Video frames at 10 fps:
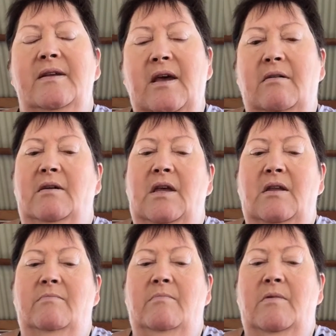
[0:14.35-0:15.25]
Now,
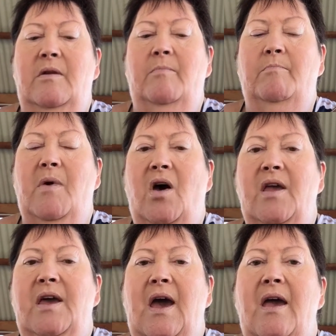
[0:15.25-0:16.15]
in
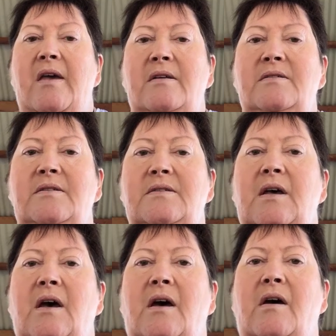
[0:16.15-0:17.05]
my case,
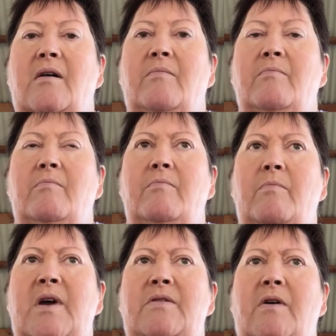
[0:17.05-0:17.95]

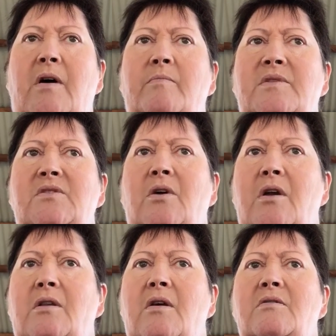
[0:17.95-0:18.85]
when Ryan was
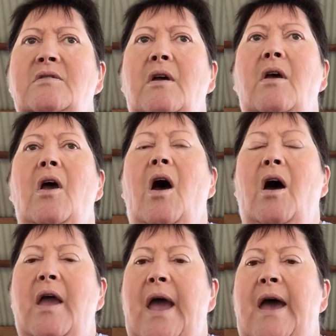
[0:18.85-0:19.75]
diagnosed,
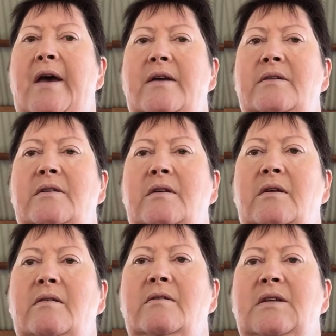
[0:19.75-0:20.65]
I had
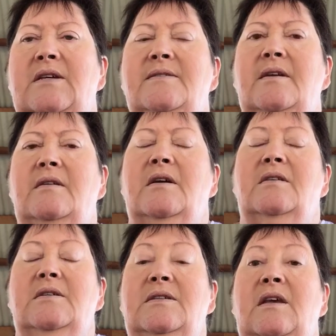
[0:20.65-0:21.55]
testing
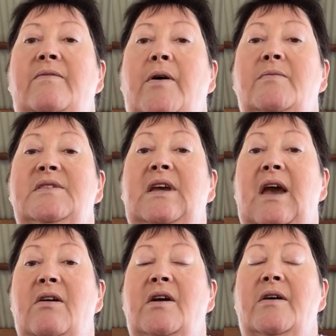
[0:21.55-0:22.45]
done to see if I was a
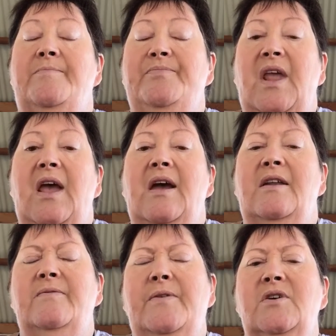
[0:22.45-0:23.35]
carrier.
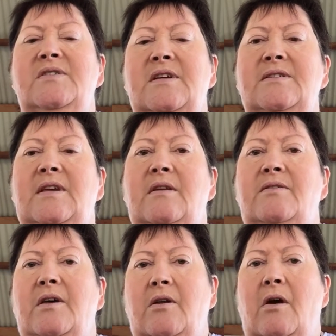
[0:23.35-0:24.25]
And at first they
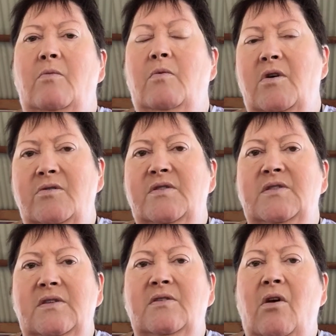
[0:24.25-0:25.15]
said that I was.